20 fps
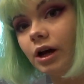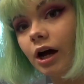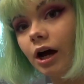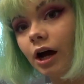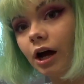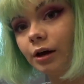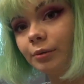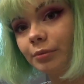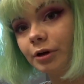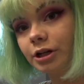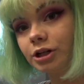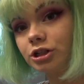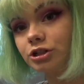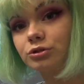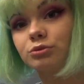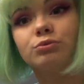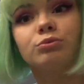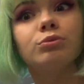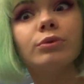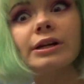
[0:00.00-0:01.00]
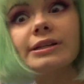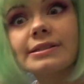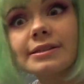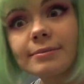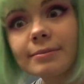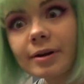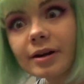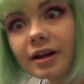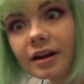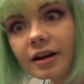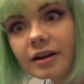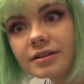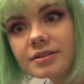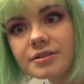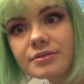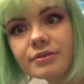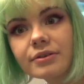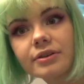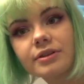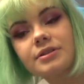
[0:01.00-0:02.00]
I might just risk my
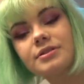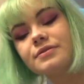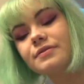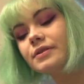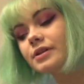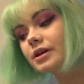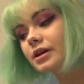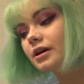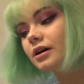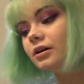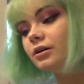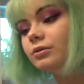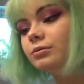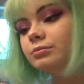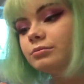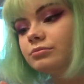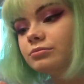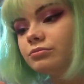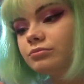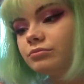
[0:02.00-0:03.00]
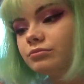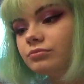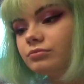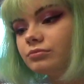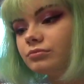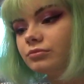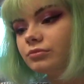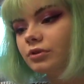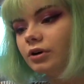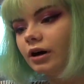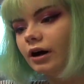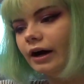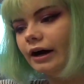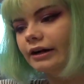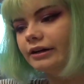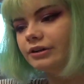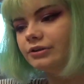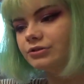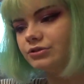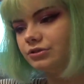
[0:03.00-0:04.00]
eyes for this video.
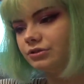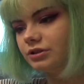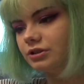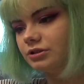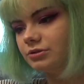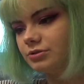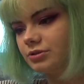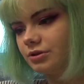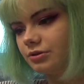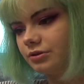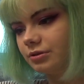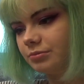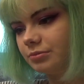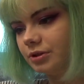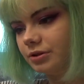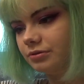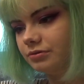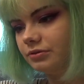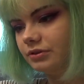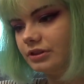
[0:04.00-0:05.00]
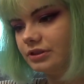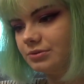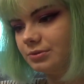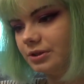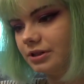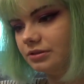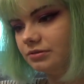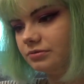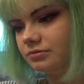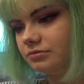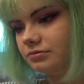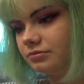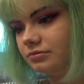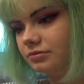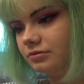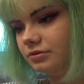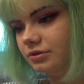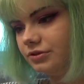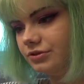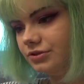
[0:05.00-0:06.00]
I usually do soak them though, I swear.
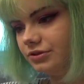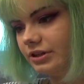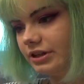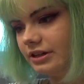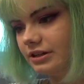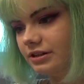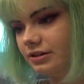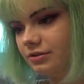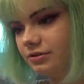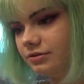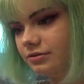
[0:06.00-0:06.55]
Usually I do.